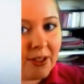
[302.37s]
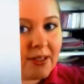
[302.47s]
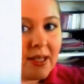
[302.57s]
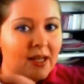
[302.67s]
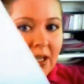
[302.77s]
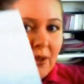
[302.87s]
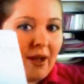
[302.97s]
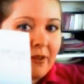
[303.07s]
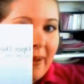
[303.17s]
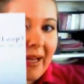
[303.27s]
filled, you
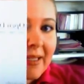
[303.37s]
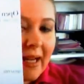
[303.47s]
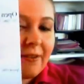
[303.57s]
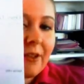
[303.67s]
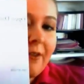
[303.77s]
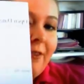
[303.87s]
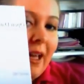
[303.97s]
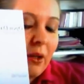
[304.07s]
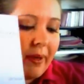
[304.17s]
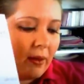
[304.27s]
have the backside for the
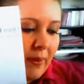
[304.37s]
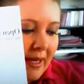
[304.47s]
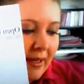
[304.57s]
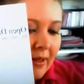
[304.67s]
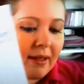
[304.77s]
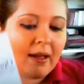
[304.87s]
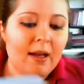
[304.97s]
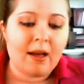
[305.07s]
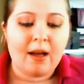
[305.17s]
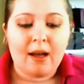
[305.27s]
following week.
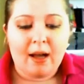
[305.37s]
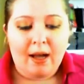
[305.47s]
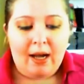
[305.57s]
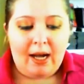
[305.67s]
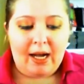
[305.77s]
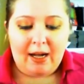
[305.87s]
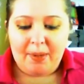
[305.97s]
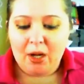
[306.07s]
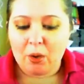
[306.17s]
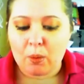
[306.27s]

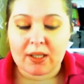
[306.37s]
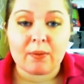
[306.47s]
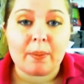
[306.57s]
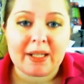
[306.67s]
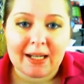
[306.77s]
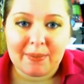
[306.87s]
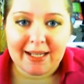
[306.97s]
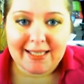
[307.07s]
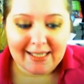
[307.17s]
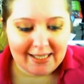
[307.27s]
One of the women on
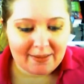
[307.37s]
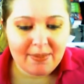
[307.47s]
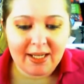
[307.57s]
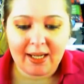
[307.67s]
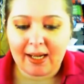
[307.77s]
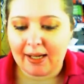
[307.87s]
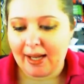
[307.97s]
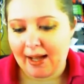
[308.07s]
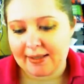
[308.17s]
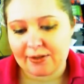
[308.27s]
my team
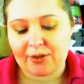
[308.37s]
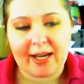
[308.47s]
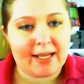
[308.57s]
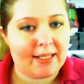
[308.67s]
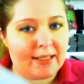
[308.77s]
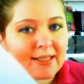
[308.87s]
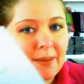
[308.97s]
has created